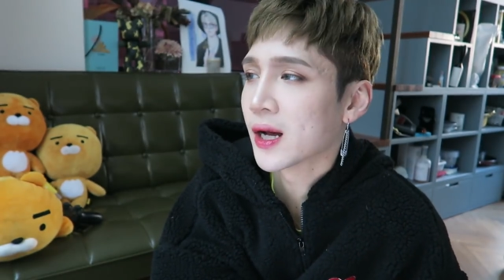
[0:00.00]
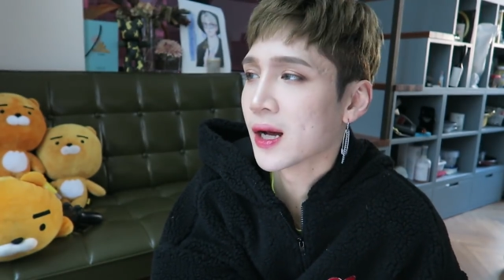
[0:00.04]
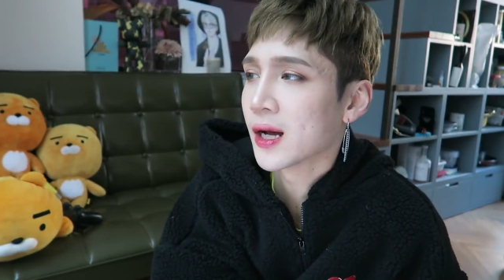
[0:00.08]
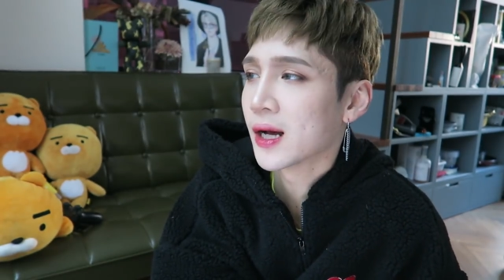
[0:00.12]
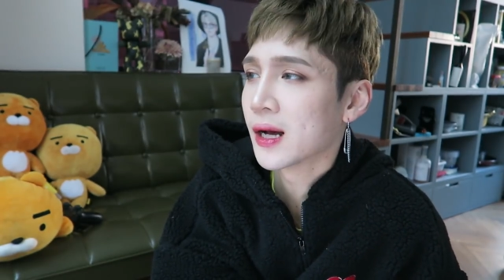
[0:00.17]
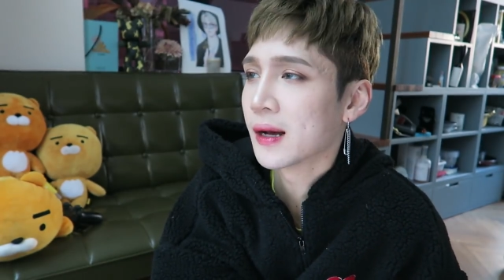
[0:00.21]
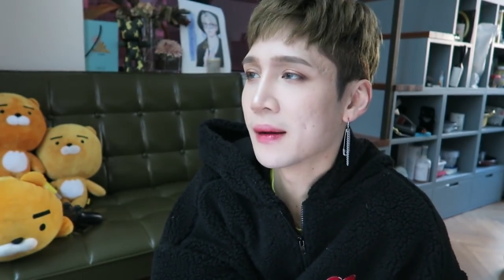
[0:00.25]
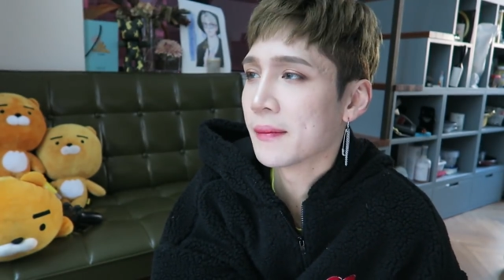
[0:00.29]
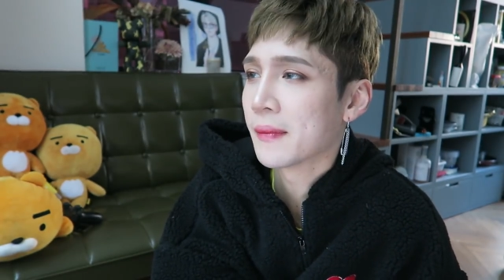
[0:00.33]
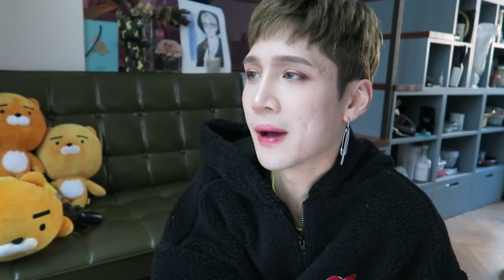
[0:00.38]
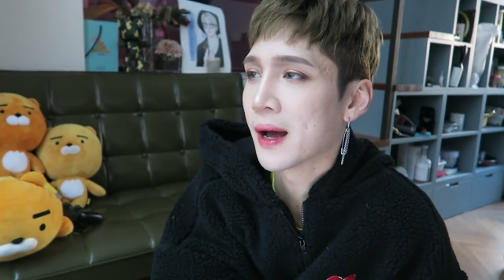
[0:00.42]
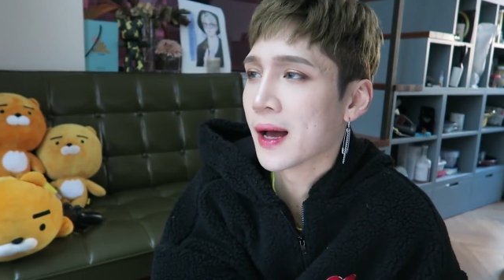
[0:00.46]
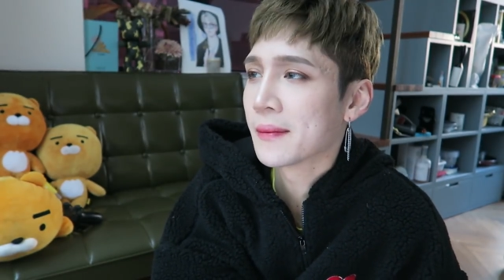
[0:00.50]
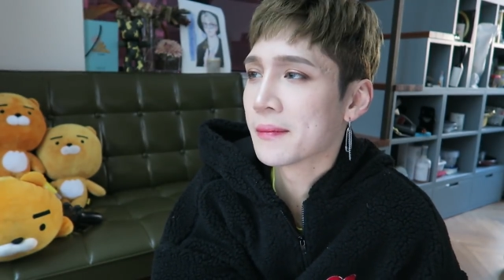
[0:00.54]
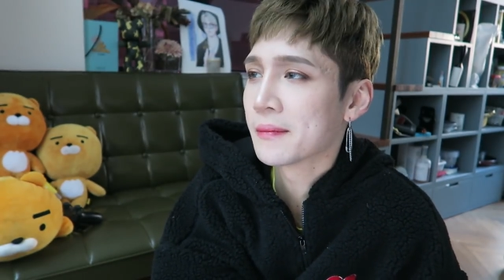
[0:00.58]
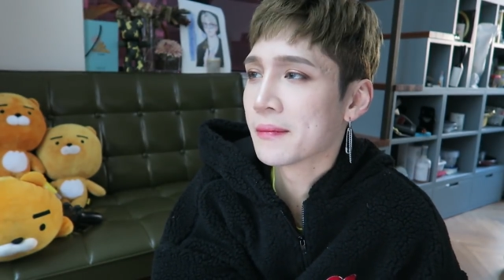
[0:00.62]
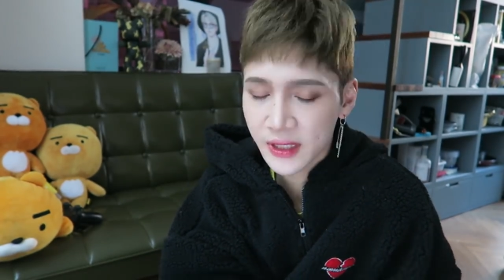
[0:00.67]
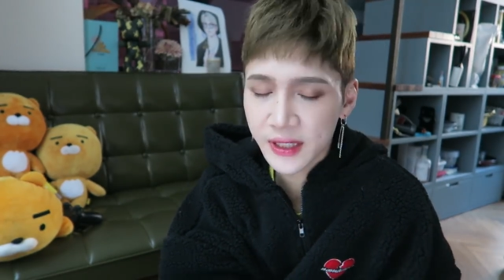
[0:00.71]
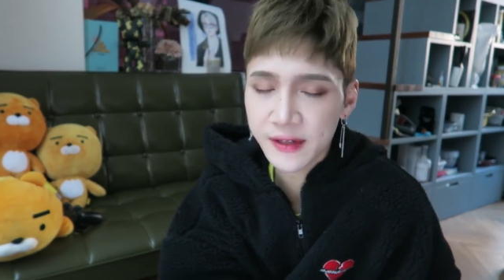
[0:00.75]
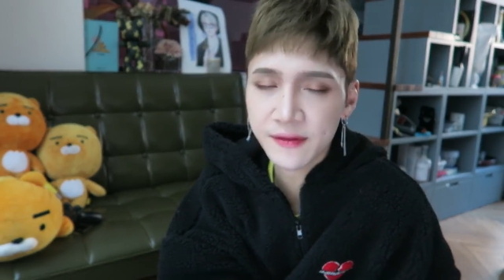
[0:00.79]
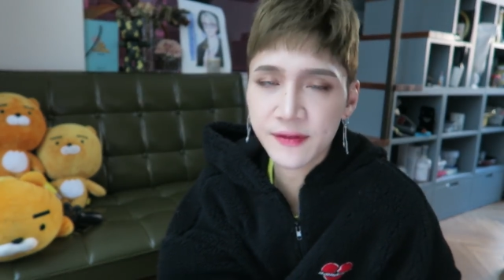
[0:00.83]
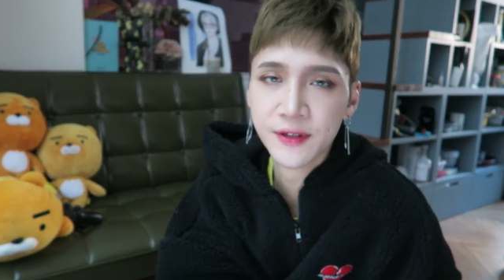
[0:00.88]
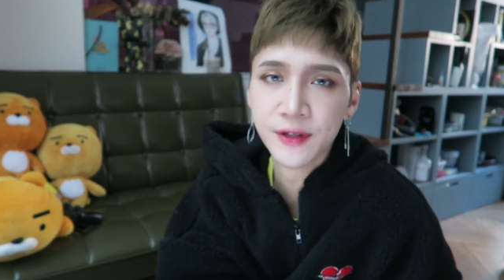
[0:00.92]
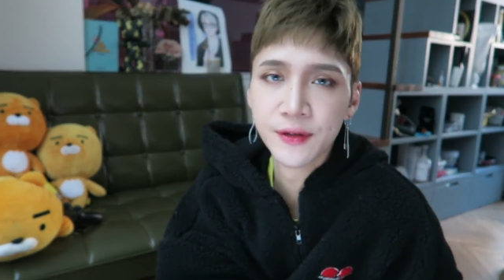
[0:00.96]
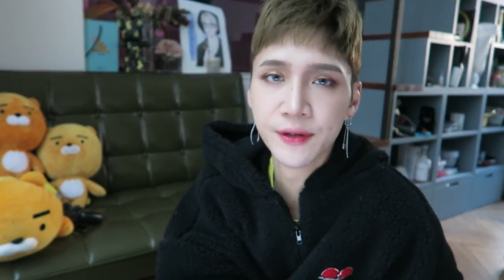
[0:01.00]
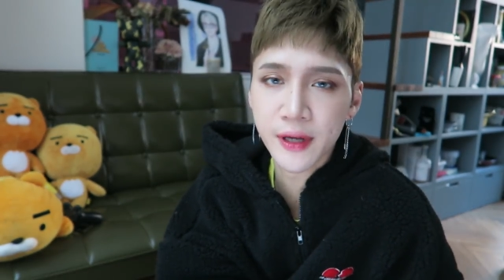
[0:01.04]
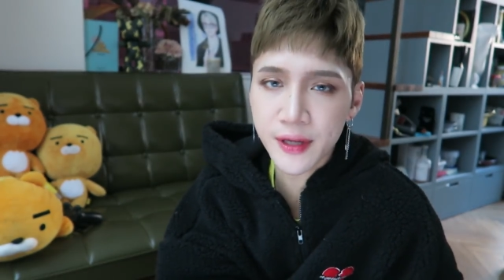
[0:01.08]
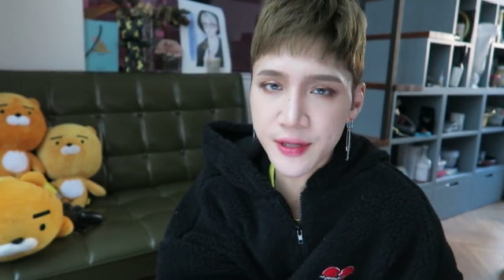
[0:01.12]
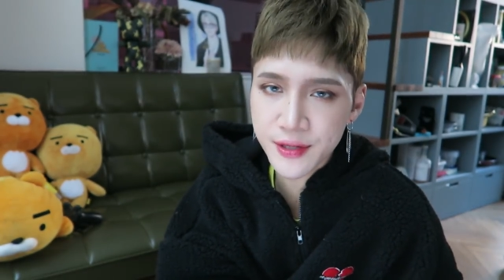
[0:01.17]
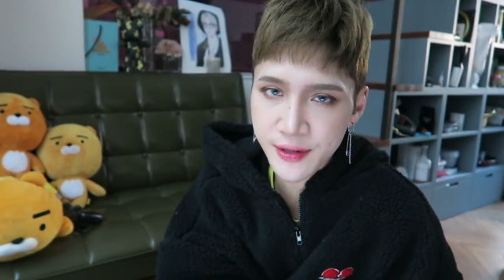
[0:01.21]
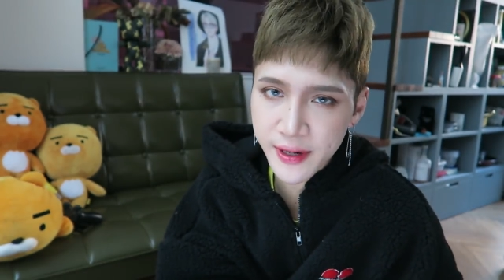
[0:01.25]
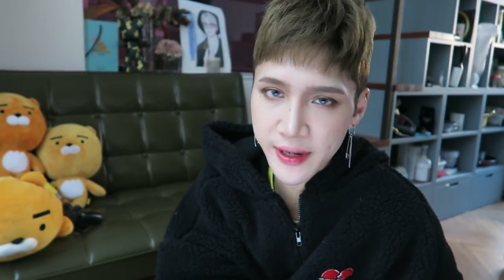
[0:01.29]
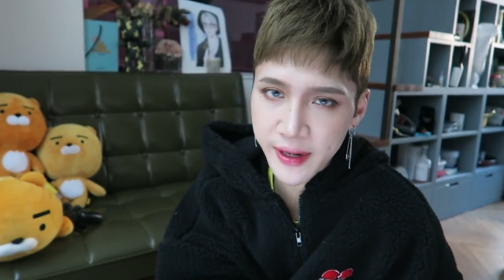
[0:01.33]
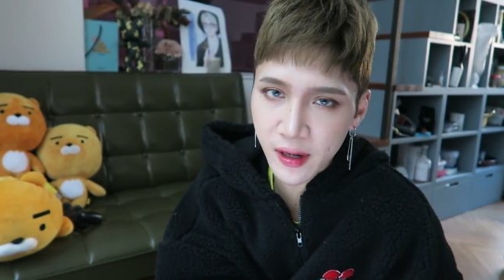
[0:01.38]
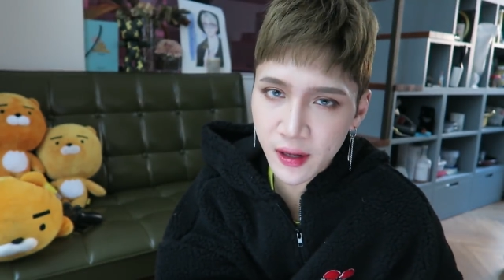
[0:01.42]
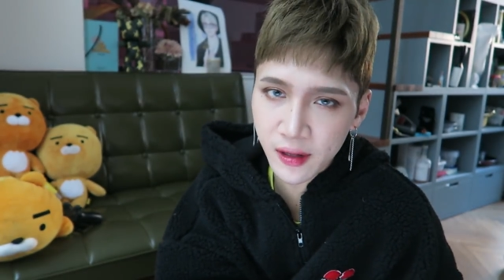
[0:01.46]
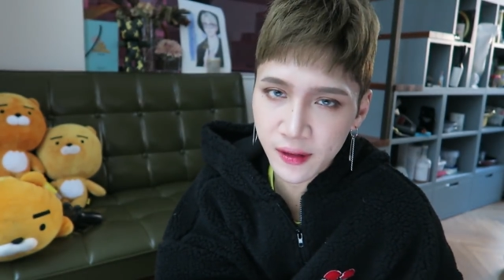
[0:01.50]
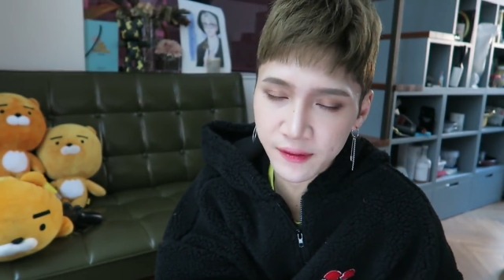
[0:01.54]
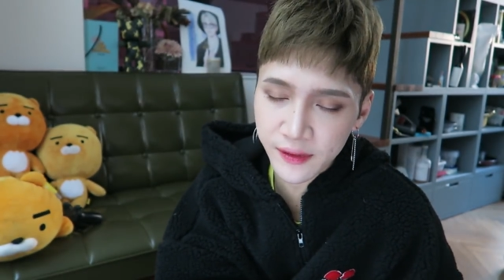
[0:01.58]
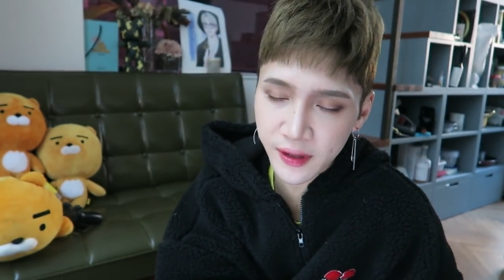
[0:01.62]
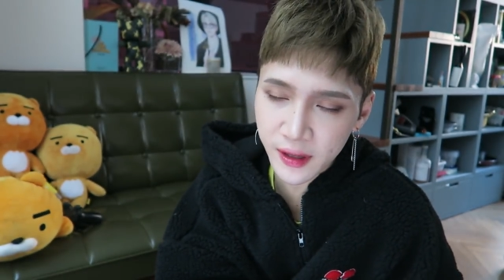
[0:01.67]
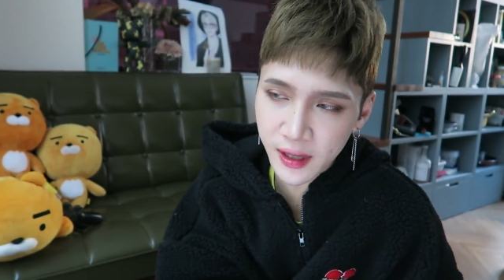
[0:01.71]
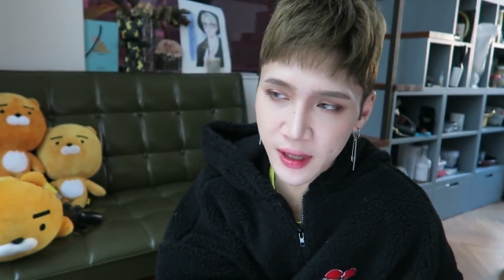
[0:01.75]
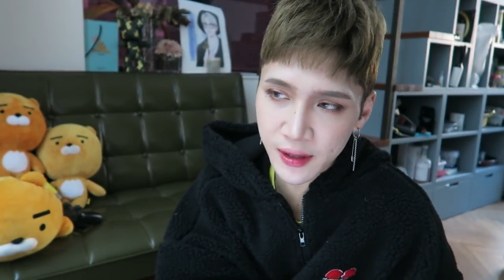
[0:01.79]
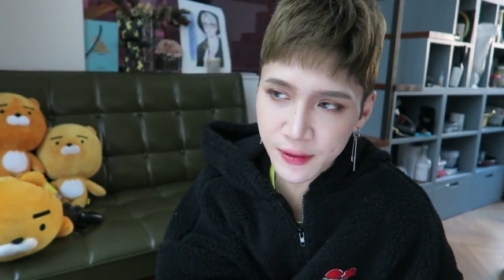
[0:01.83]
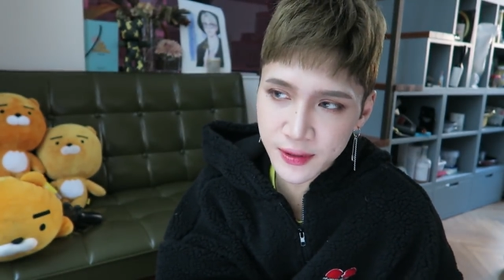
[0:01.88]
Um, Even though yesterday at Olive Young,